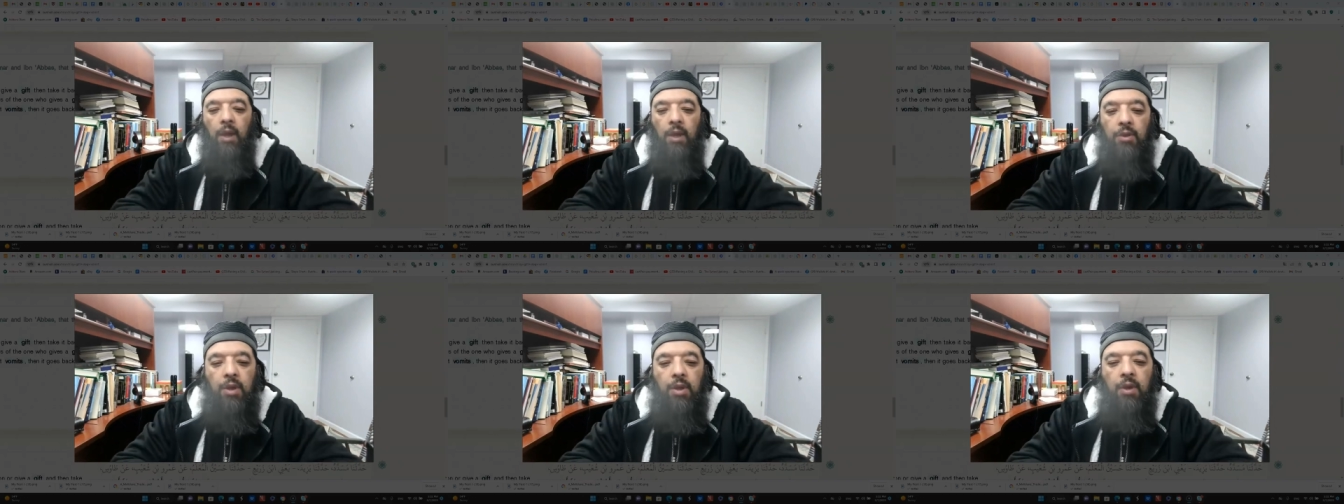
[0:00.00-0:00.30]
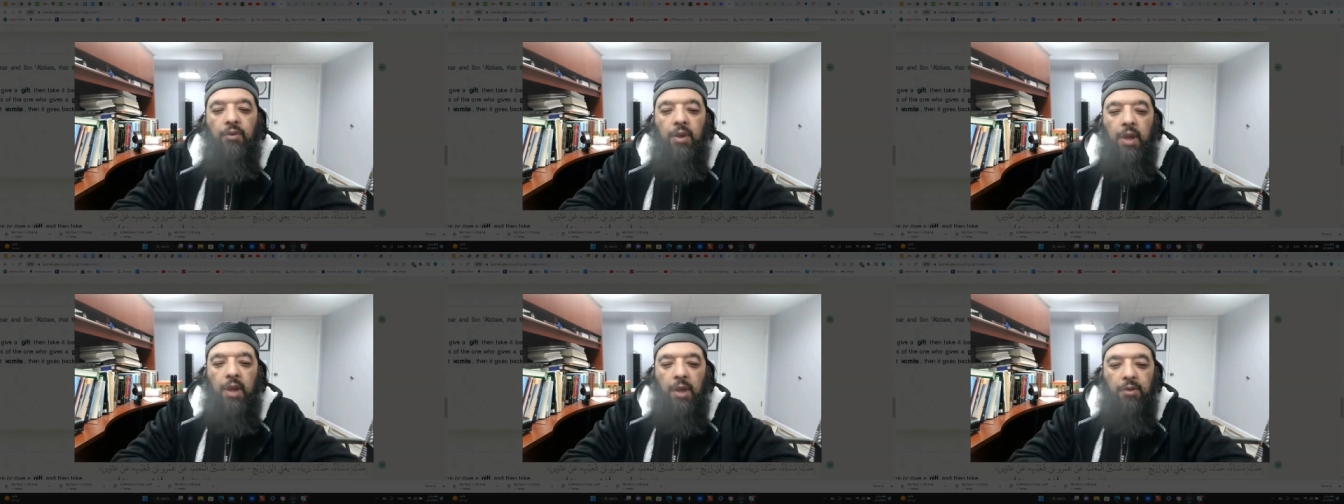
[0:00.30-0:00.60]

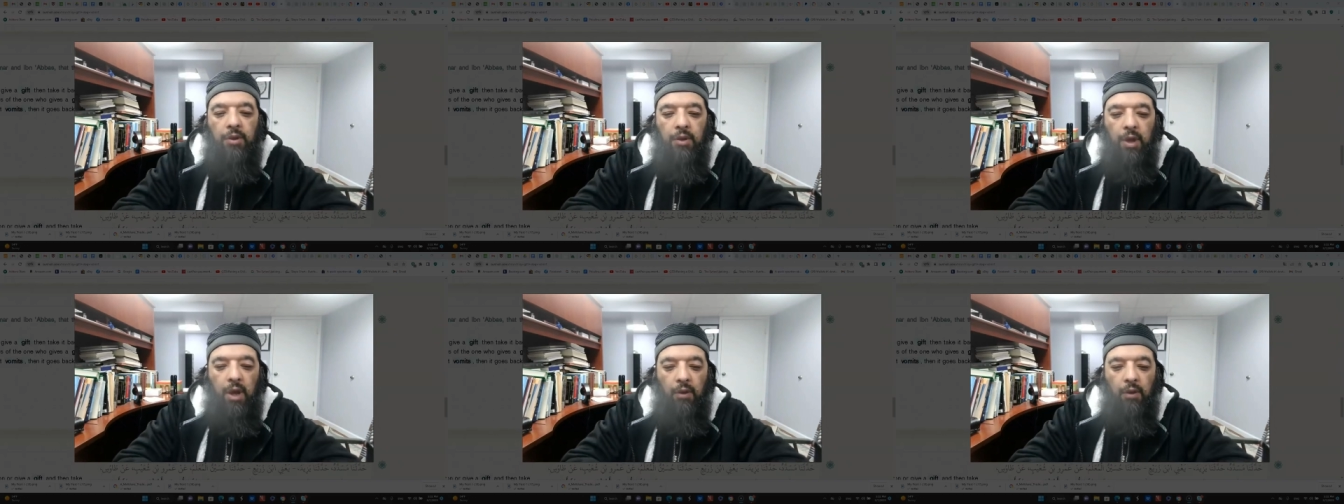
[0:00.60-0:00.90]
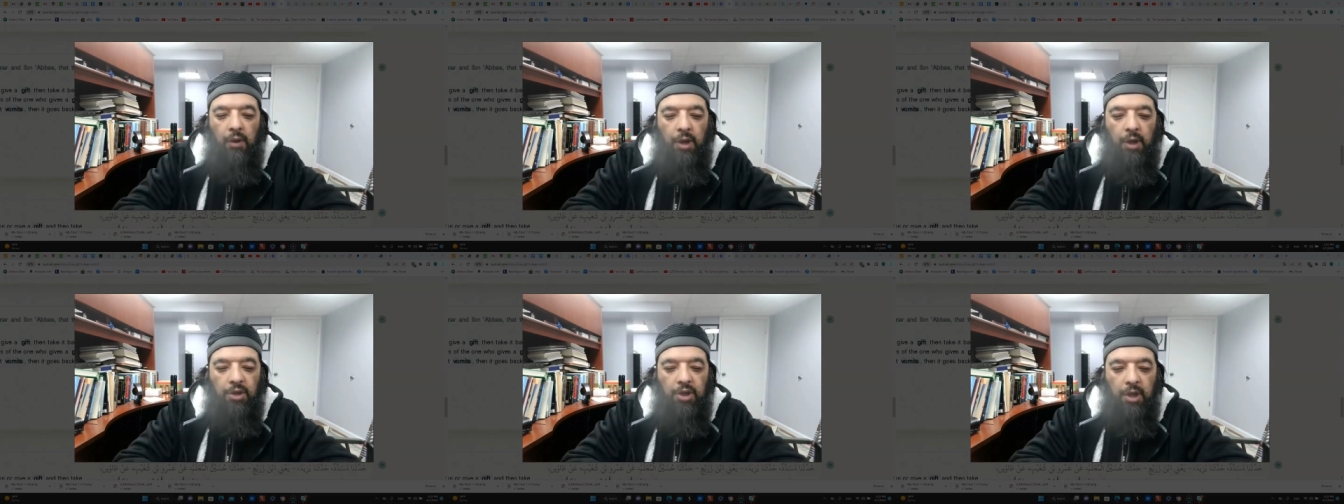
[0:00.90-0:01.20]
there's another
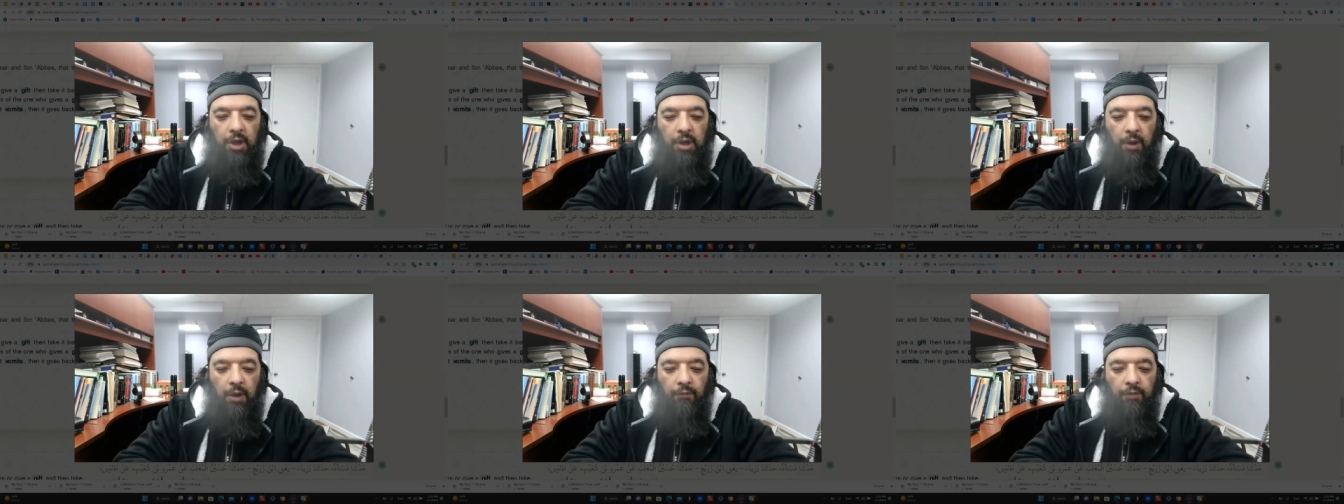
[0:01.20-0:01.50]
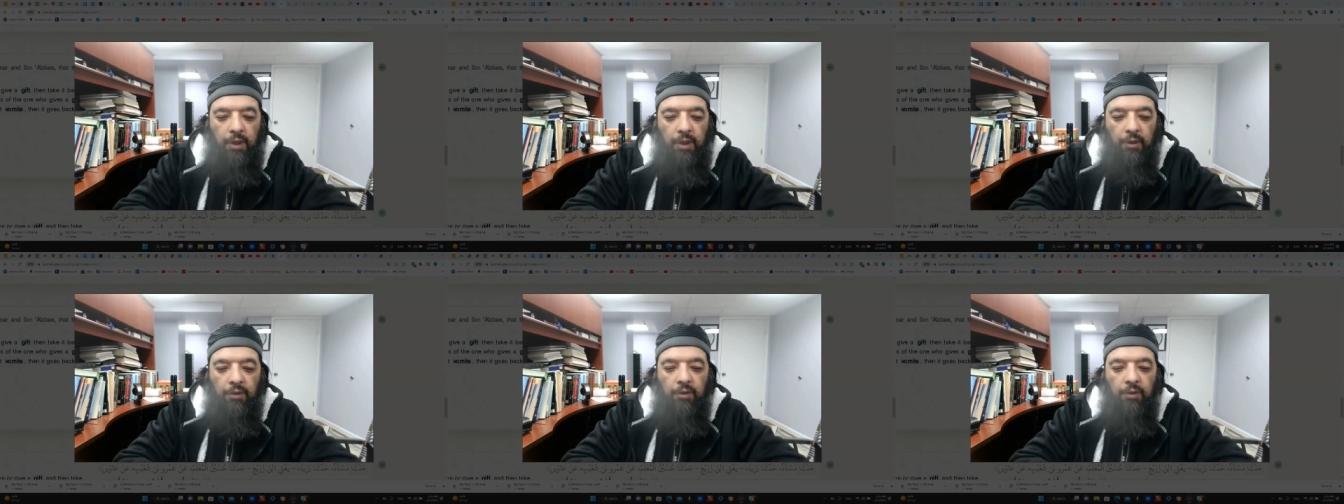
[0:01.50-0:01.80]
narration
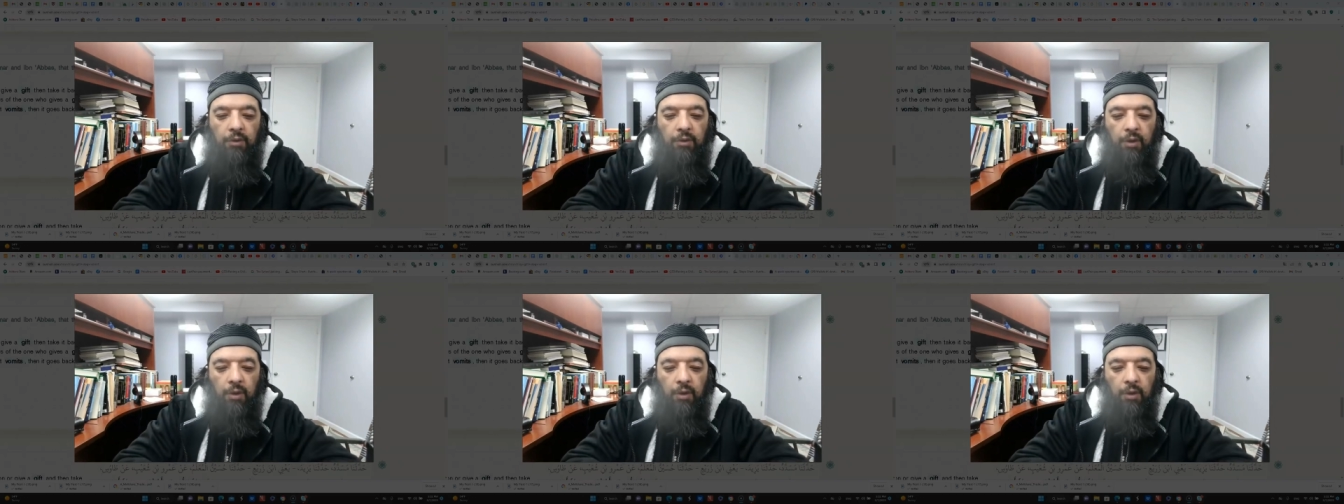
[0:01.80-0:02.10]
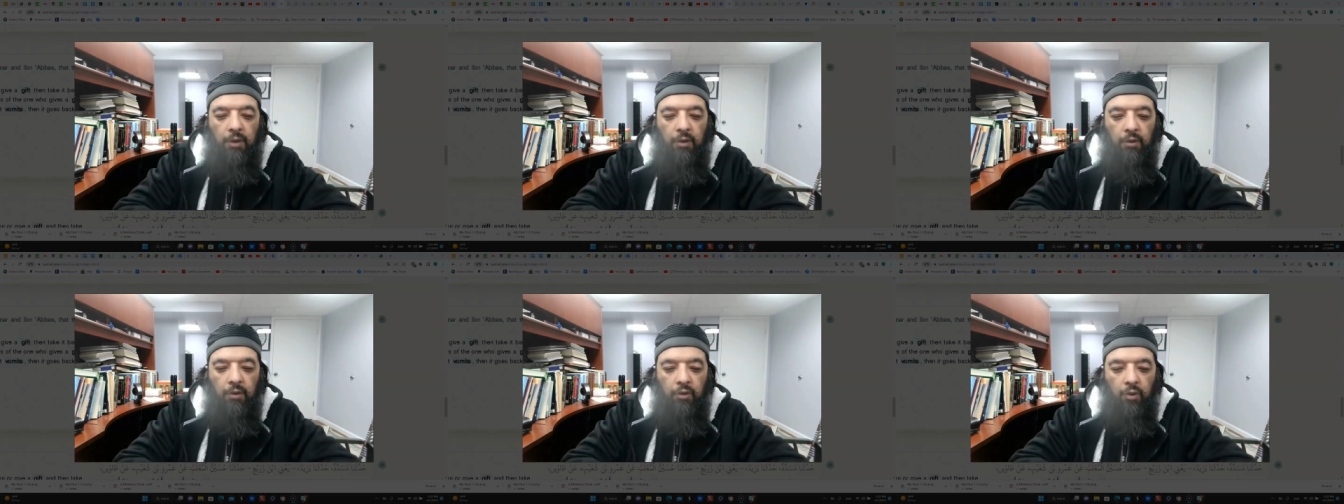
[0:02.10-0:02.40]
of this
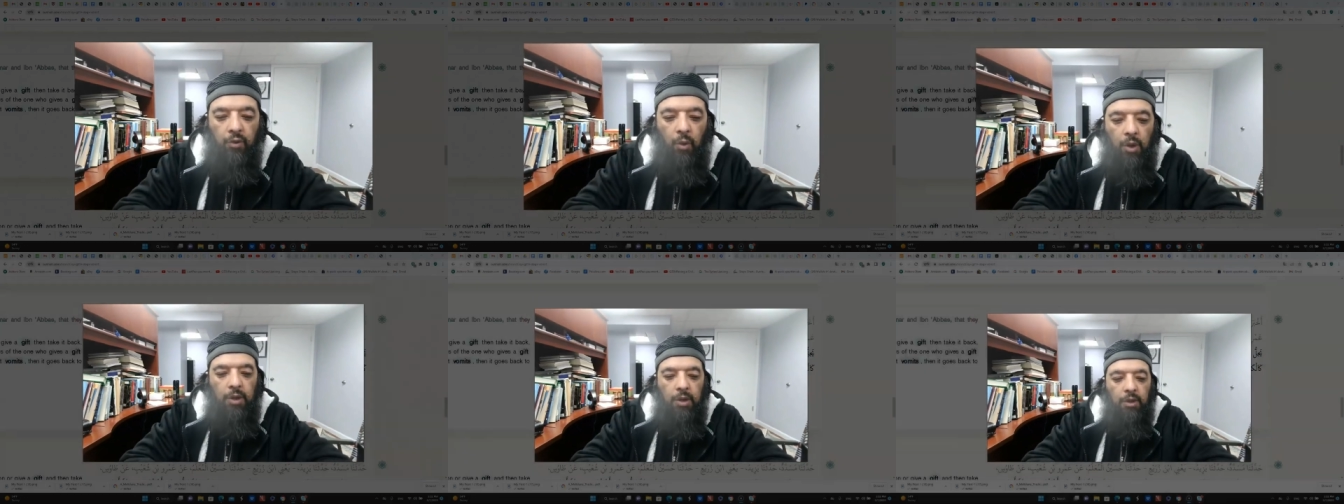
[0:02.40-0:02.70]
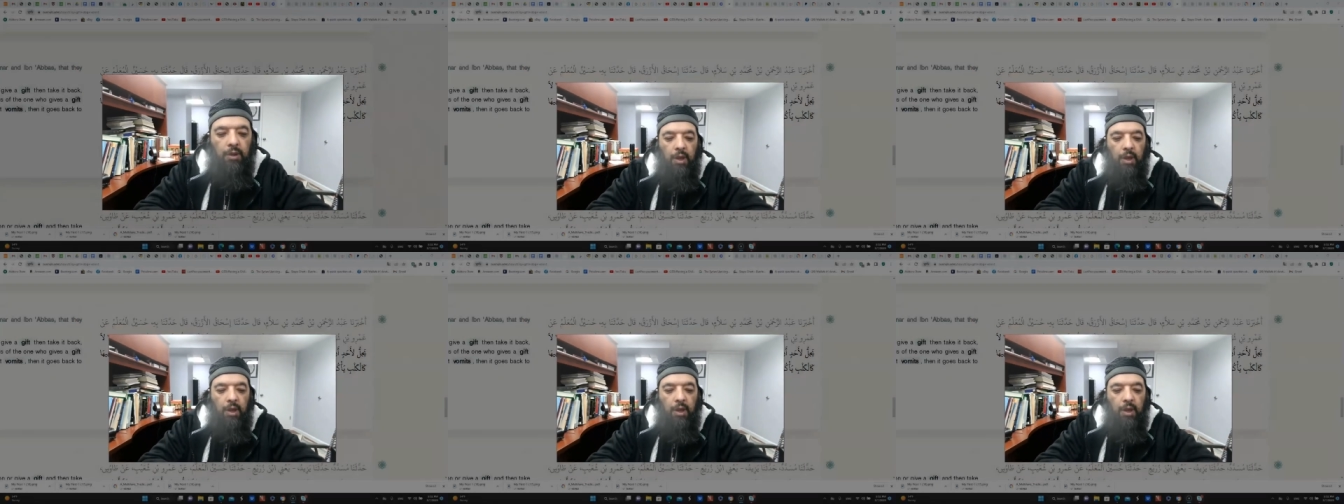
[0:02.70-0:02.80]
sort